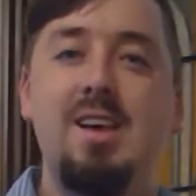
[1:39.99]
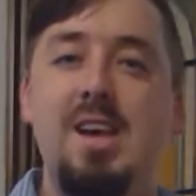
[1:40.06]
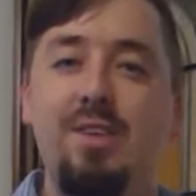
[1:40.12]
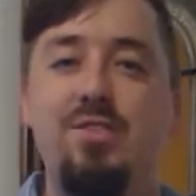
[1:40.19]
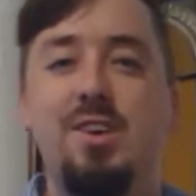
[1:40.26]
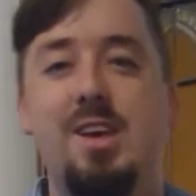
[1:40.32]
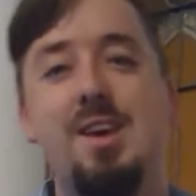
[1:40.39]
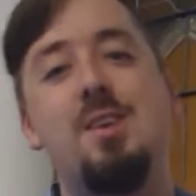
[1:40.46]

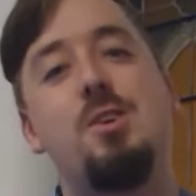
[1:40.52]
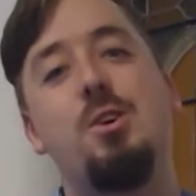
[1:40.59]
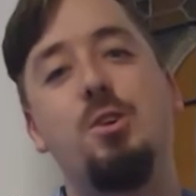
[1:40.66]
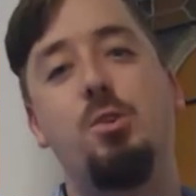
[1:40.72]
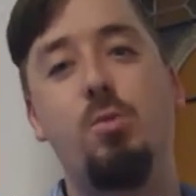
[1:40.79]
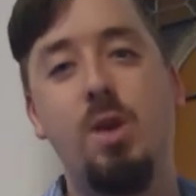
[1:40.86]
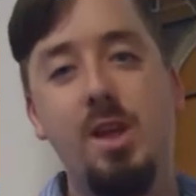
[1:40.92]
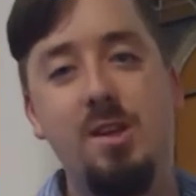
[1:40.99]
if you get
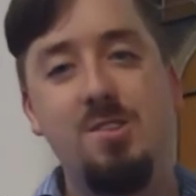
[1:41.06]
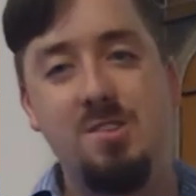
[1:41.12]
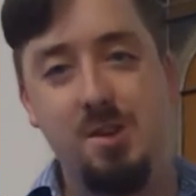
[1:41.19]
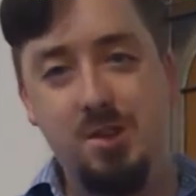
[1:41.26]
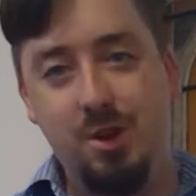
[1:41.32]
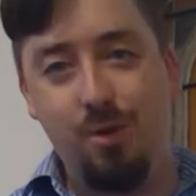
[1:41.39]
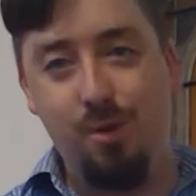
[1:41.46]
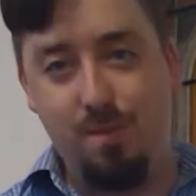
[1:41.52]
good grades
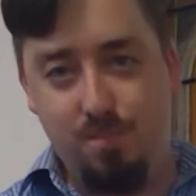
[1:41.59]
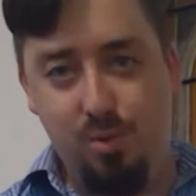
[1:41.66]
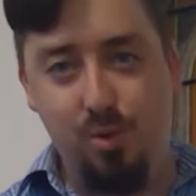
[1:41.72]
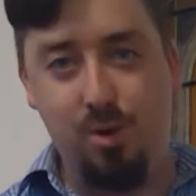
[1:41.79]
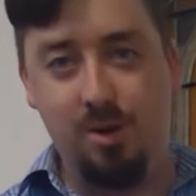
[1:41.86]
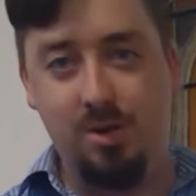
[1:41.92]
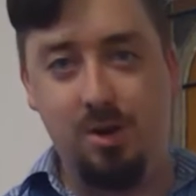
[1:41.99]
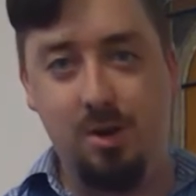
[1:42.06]
on your
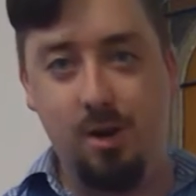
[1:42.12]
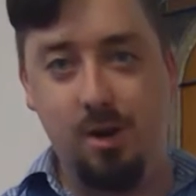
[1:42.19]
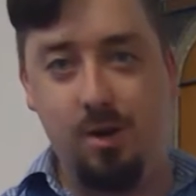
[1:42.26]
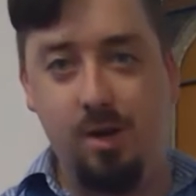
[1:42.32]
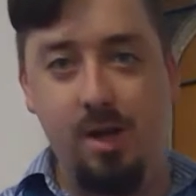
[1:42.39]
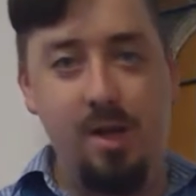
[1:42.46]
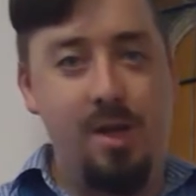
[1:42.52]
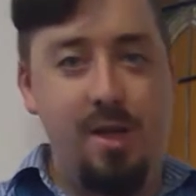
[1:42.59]
report
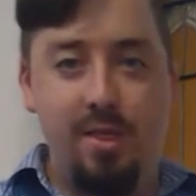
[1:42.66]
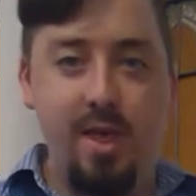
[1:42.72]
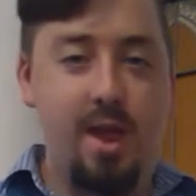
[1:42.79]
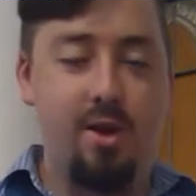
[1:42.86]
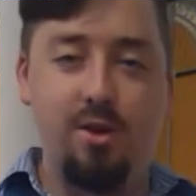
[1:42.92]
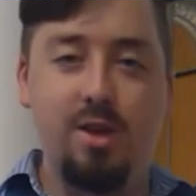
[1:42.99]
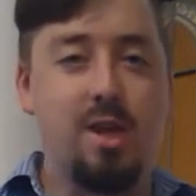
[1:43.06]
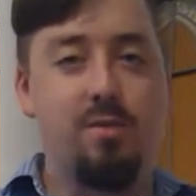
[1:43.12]
card, then
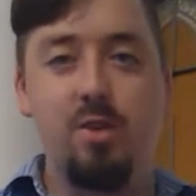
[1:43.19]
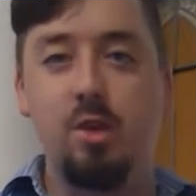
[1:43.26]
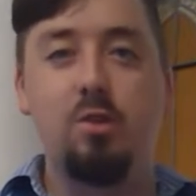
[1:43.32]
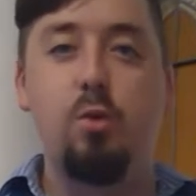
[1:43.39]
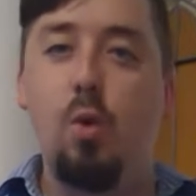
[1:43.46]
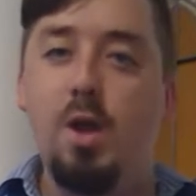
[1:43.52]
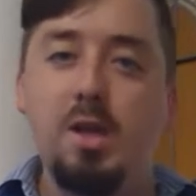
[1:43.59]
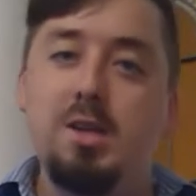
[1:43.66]
I'll give you
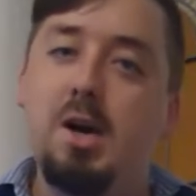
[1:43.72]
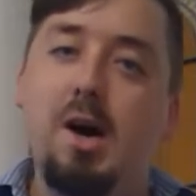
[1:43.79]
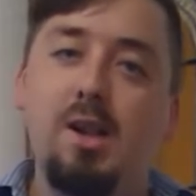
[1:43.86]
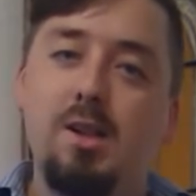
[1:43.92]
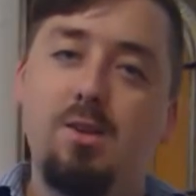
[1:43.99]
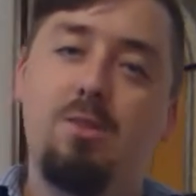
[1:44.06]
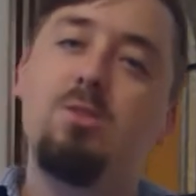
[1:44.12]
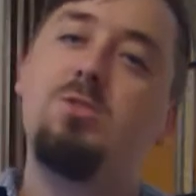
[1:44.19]

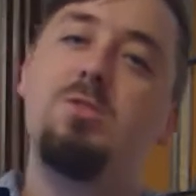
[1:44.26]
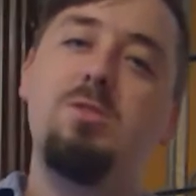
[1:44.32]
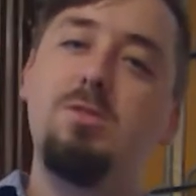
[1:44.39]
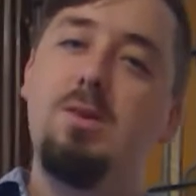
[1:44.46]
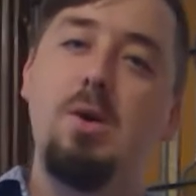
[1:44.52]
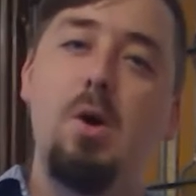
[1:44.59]
$20.